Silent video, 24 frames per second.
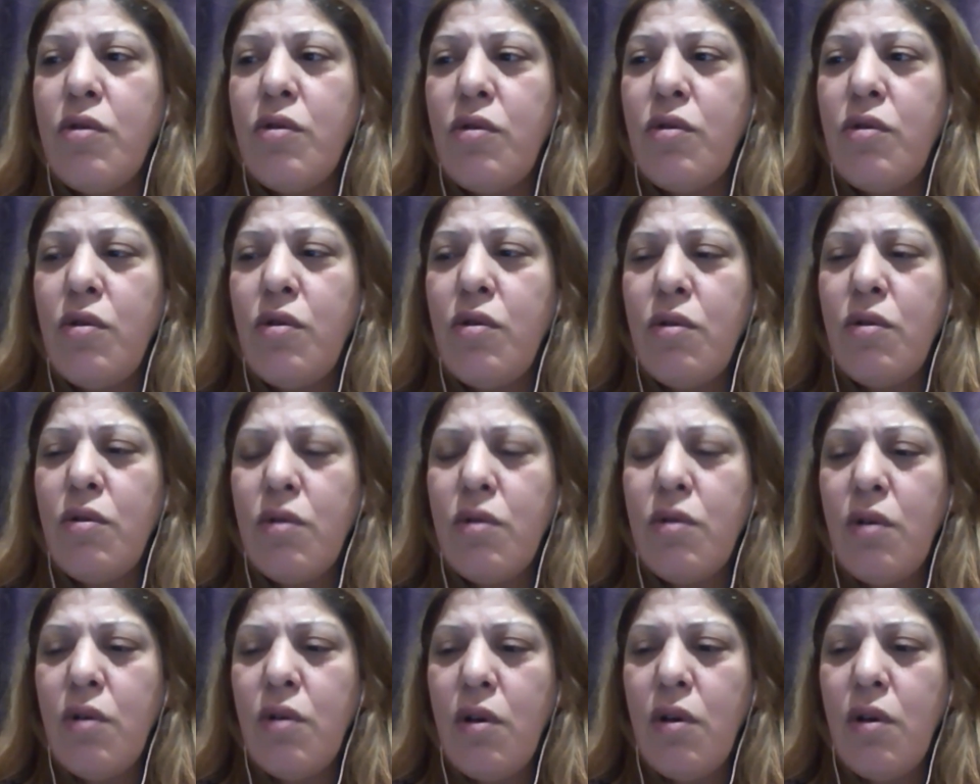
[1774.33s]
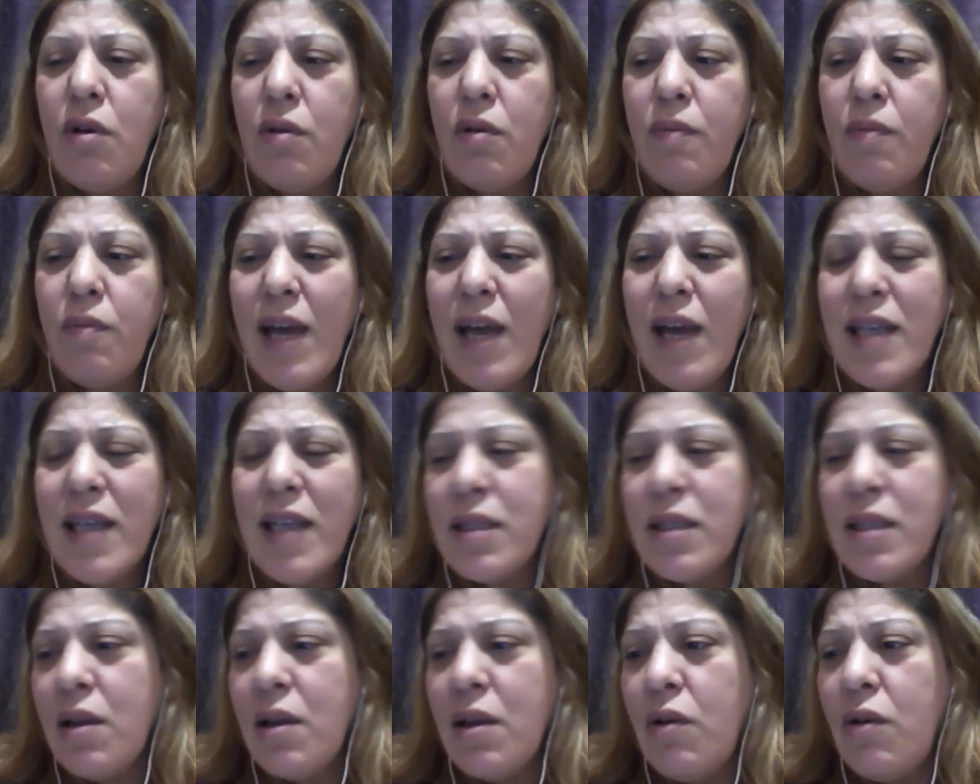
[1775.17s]
the
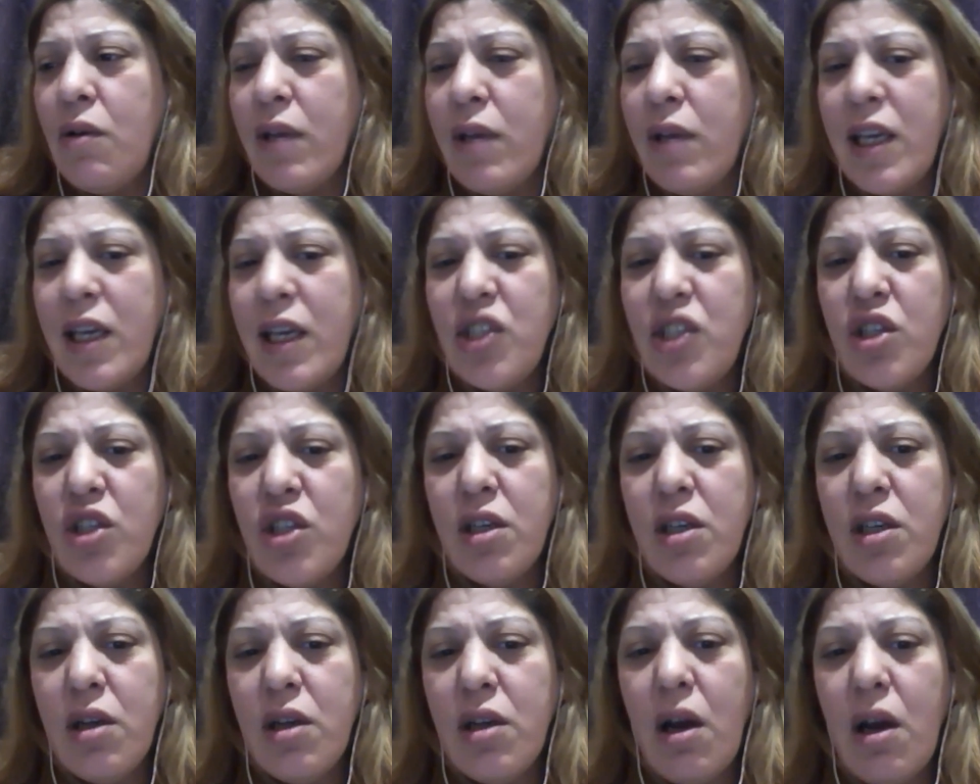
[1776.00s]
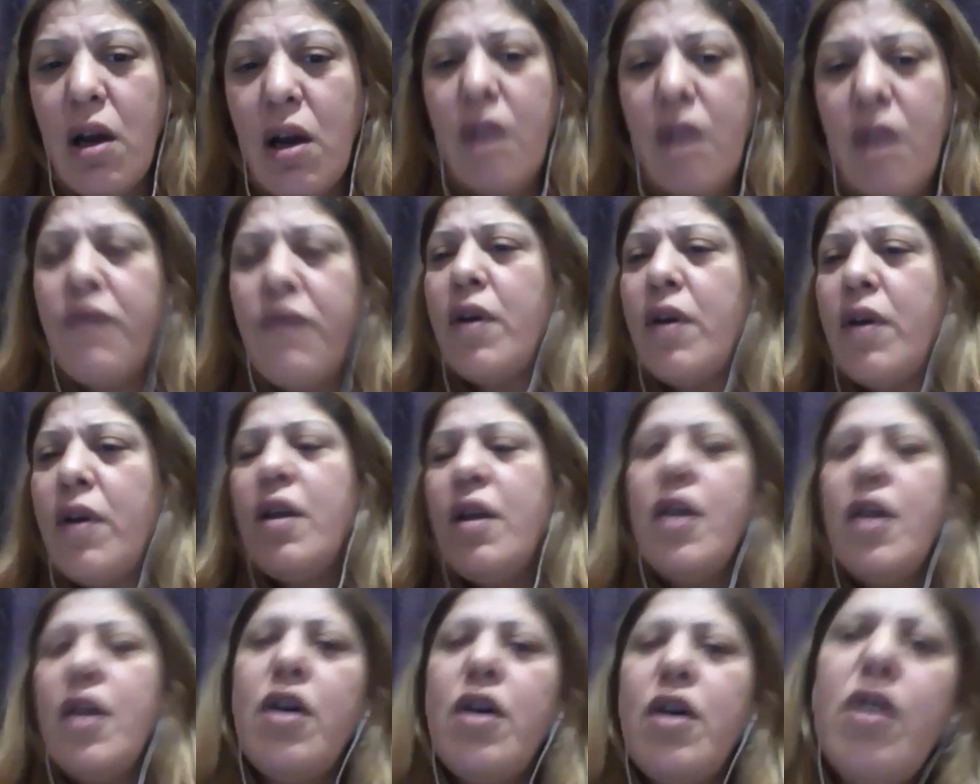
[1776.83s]
best location of
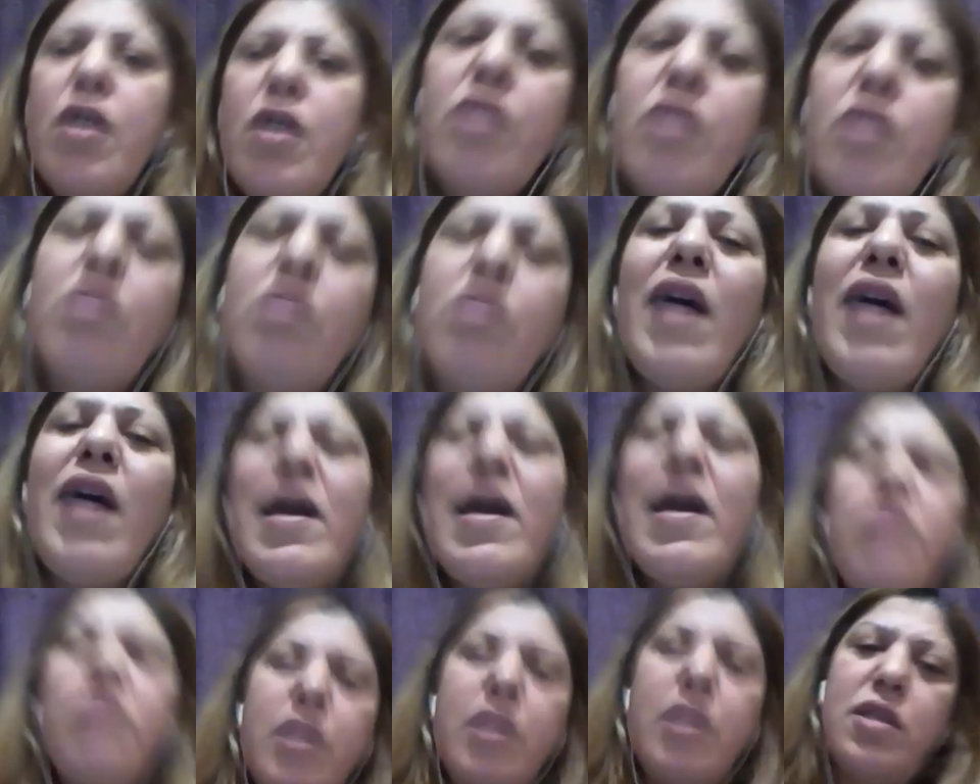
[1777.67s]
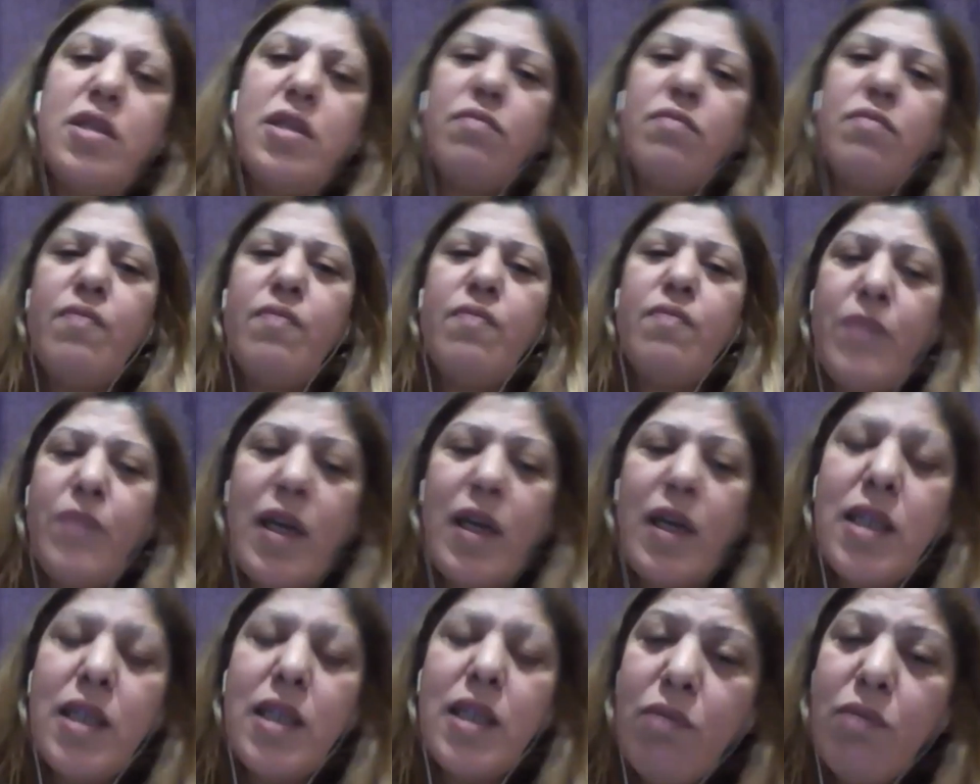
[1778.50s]
the aneurysm.
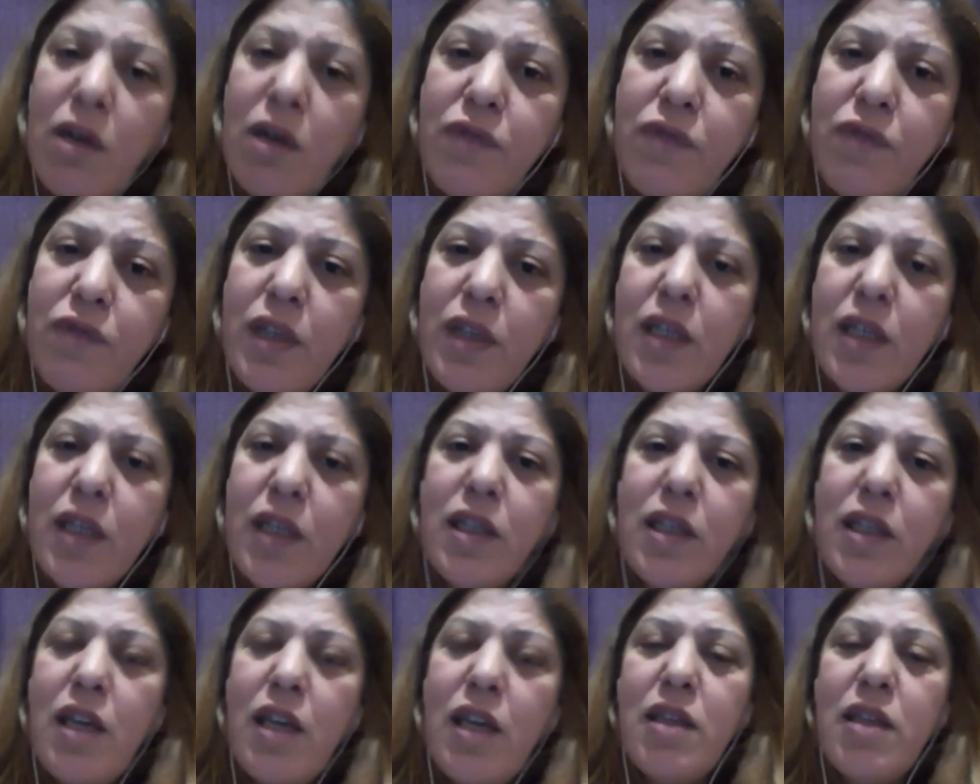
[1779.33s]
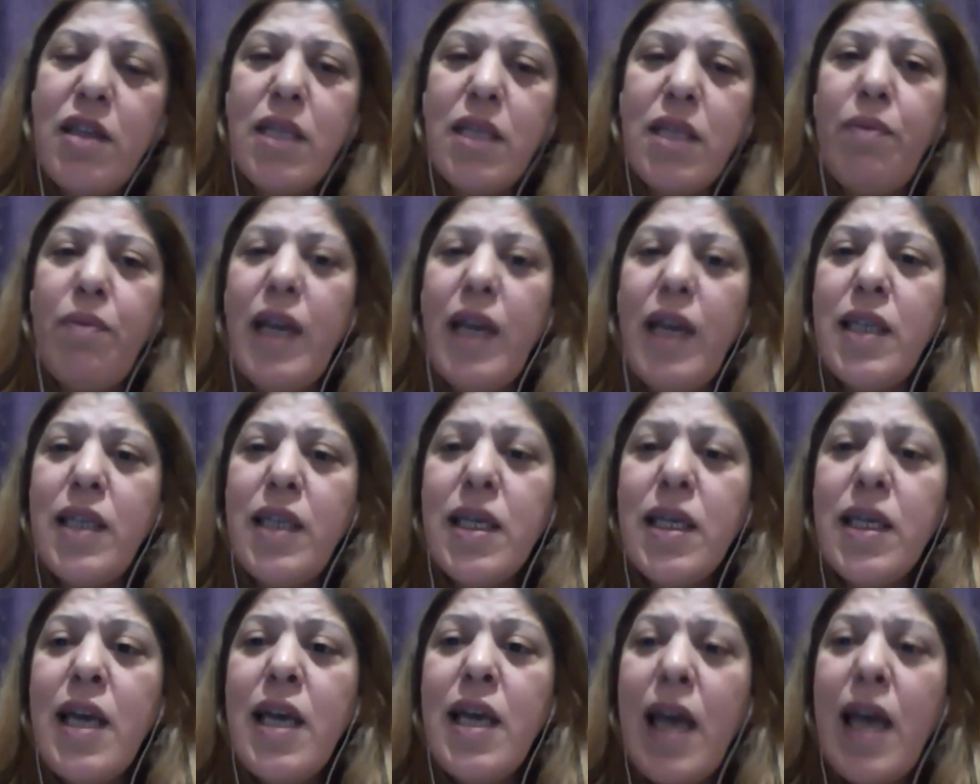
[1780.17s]
It's more frequent in this place,
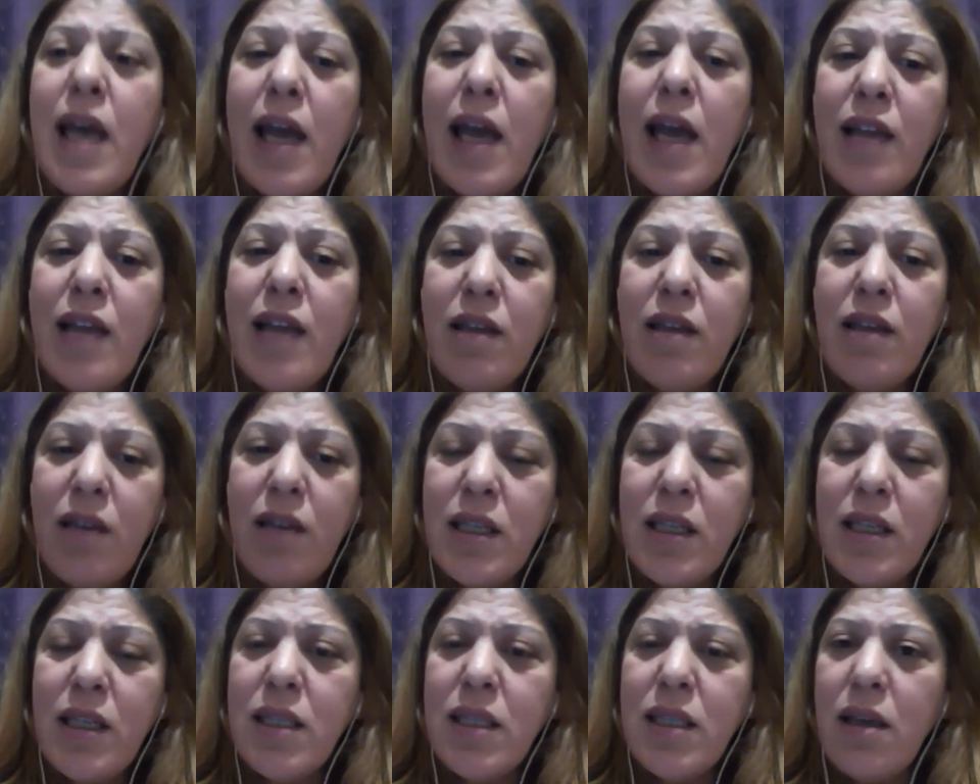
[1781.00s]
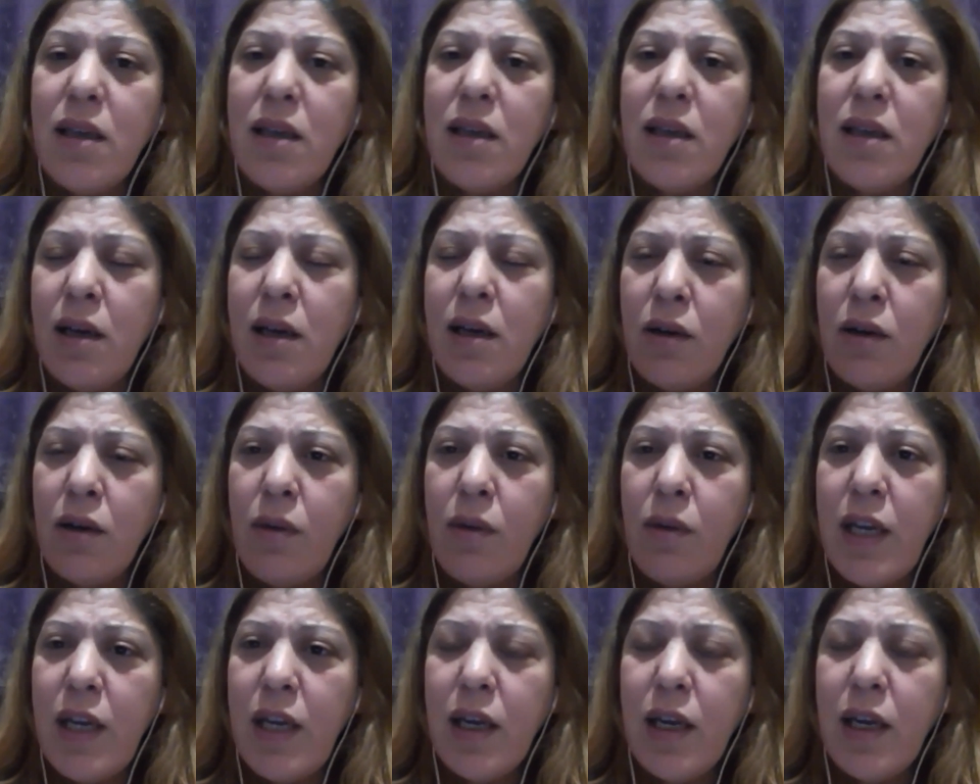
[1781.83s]
and this
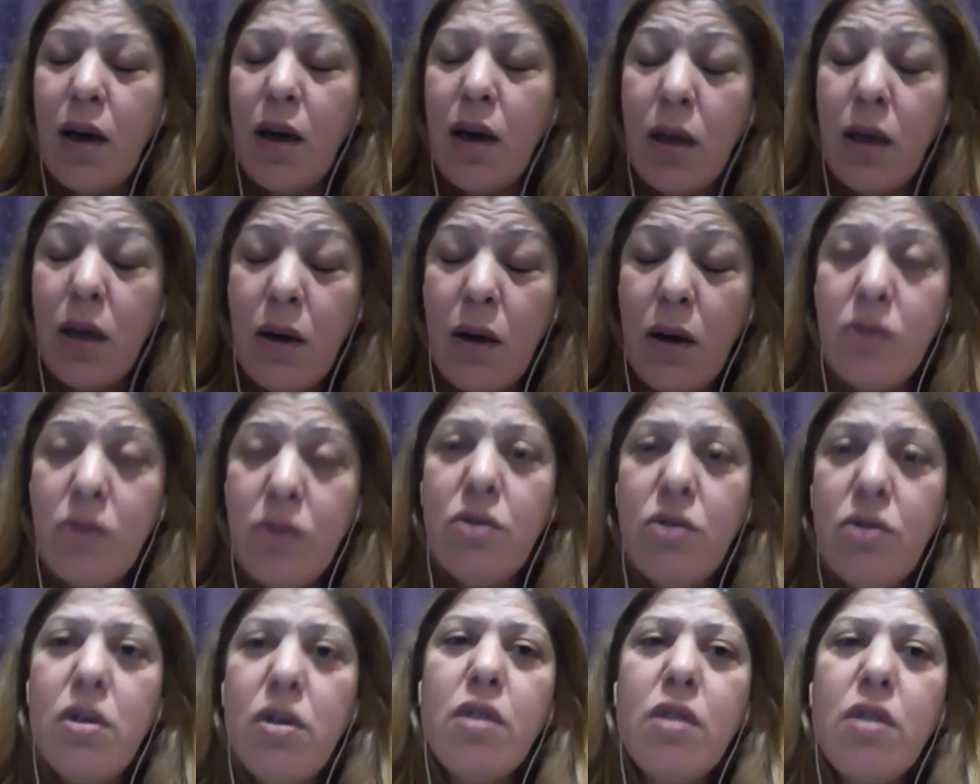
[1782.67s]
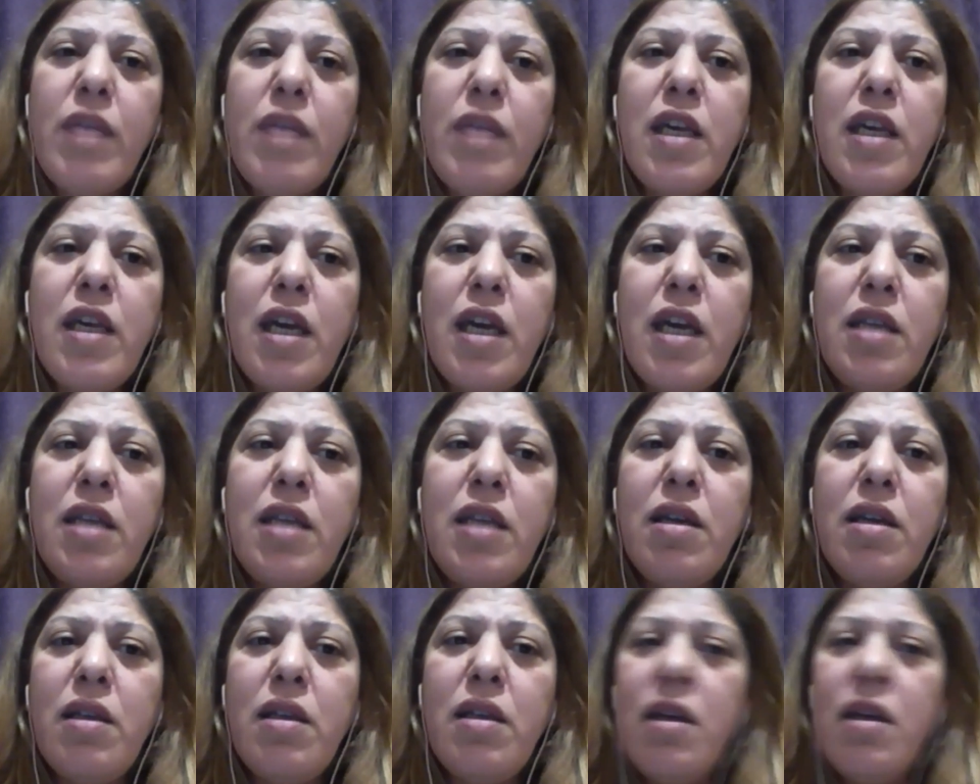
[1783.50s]
anterior
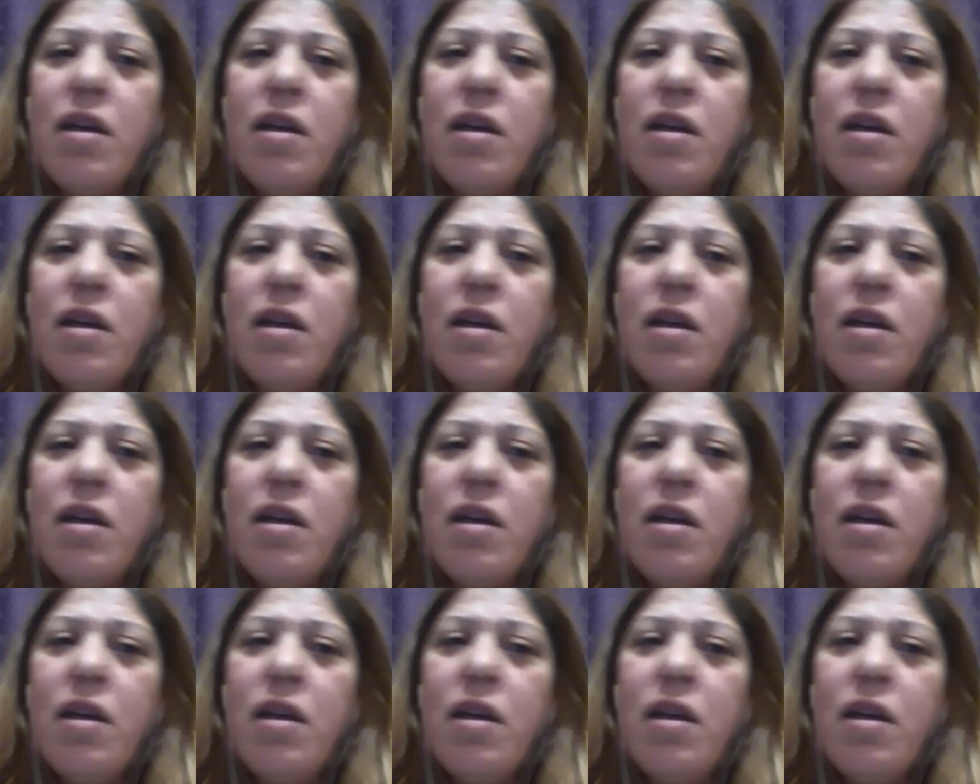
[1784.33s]
communicating